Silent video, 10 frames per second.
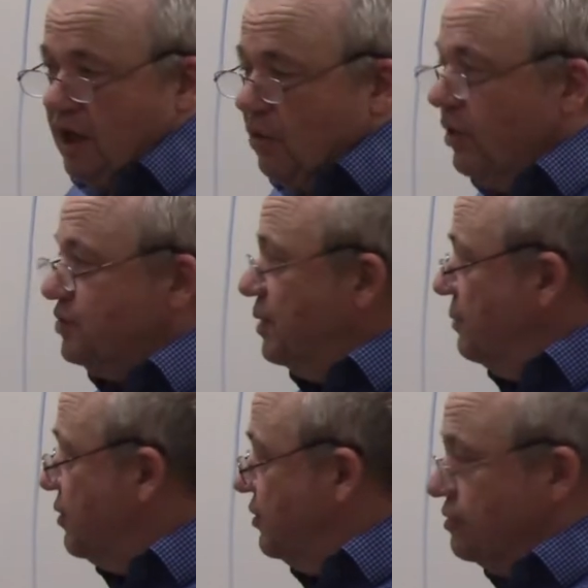what's being
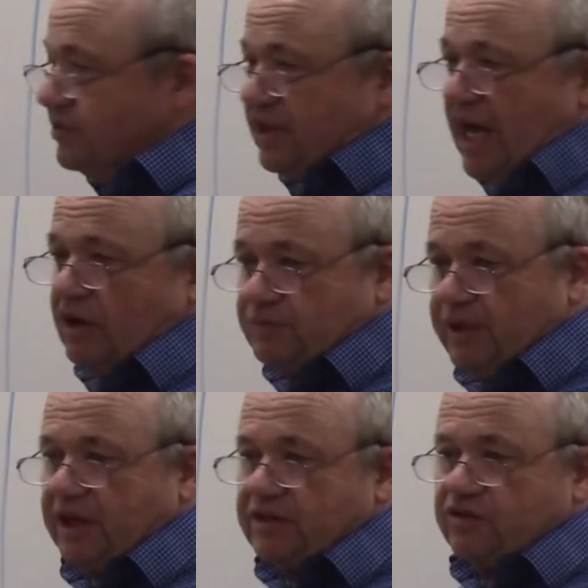produced and how it's
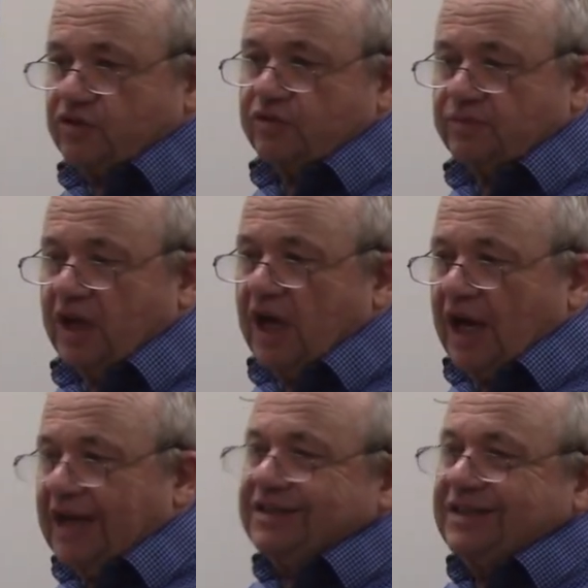being consumed
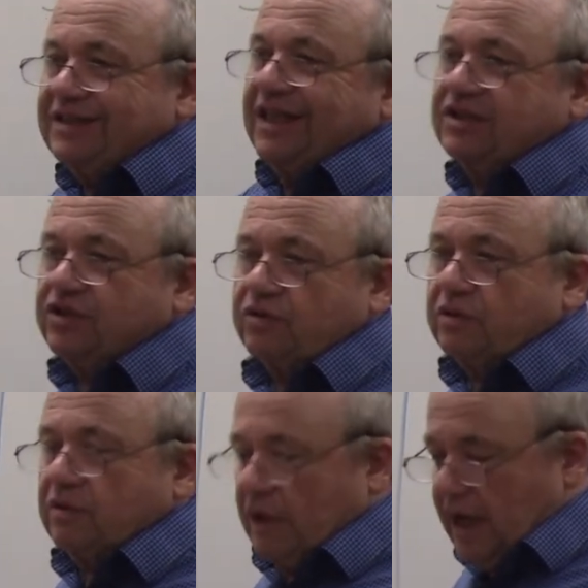as the essential
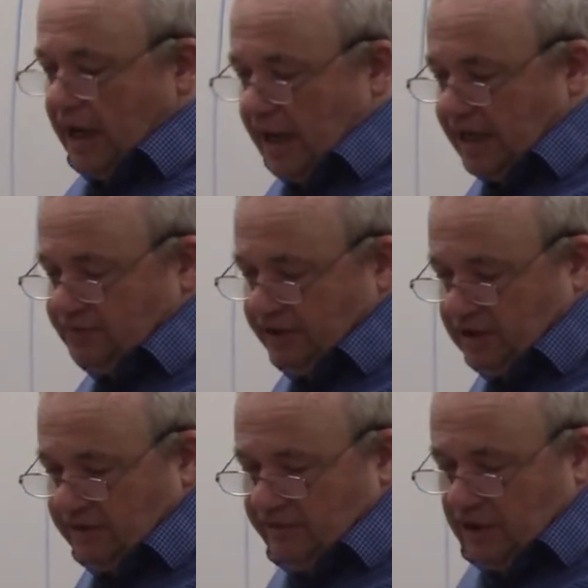aspect
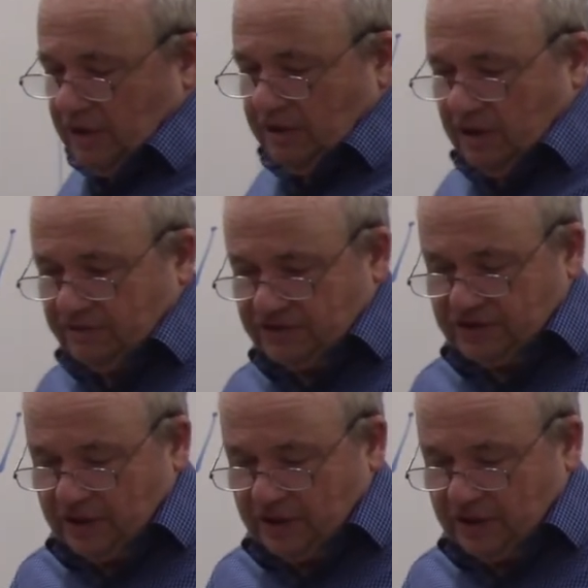of it.